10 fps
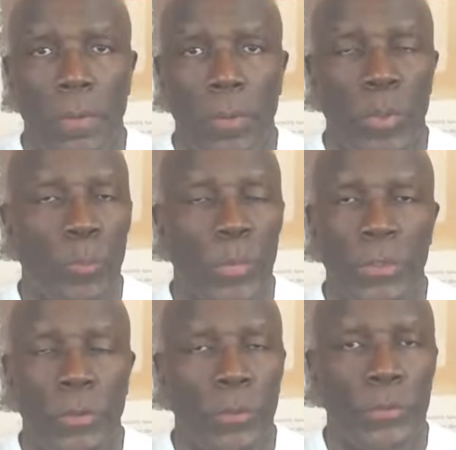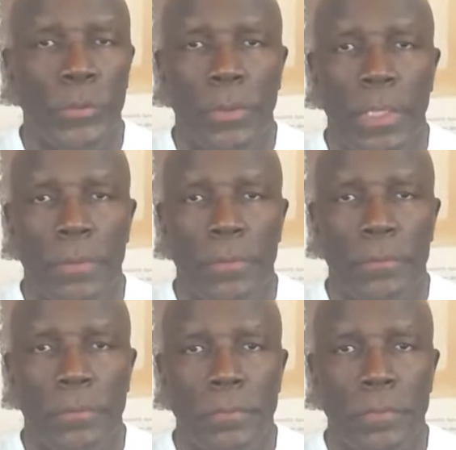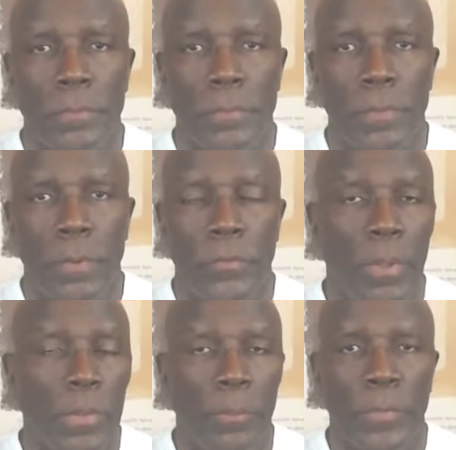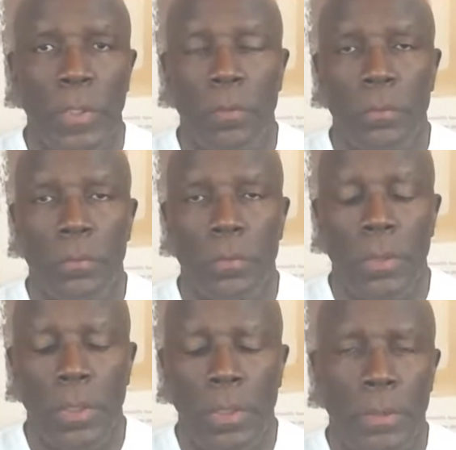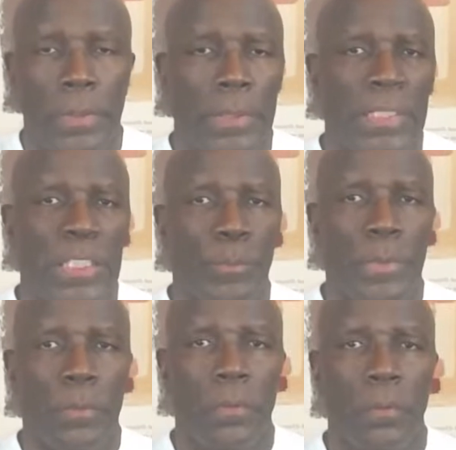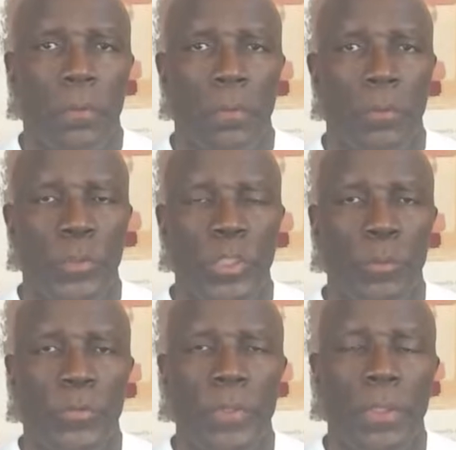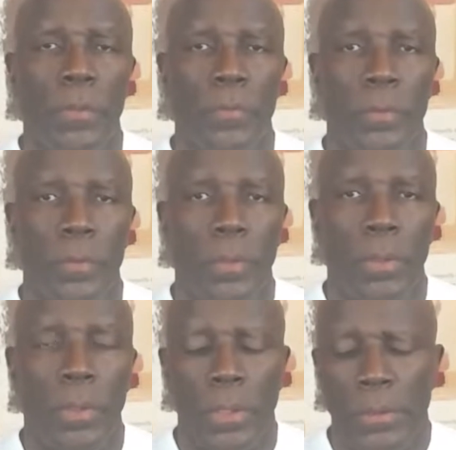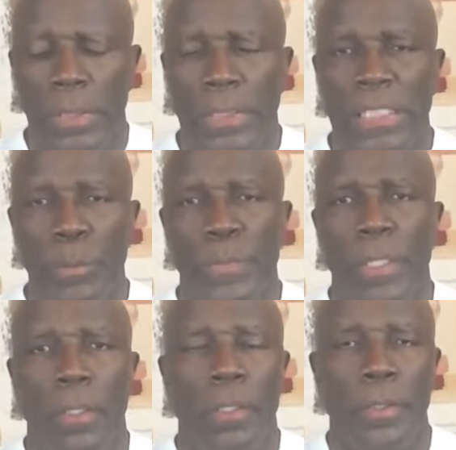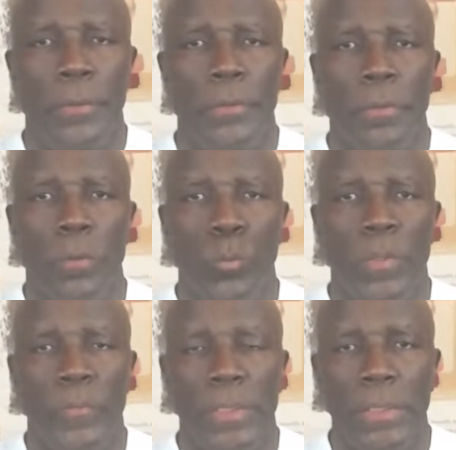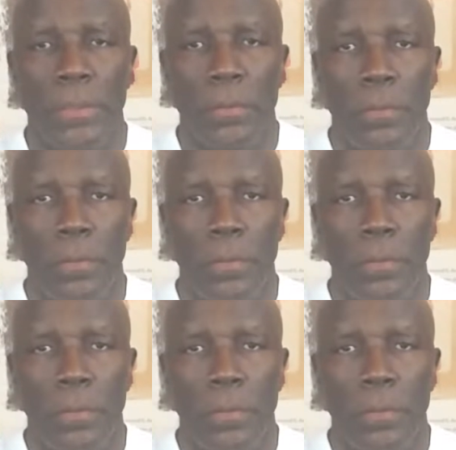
But men don't do that. Some of them don't. They keep it to themselves. They keep their hurt within,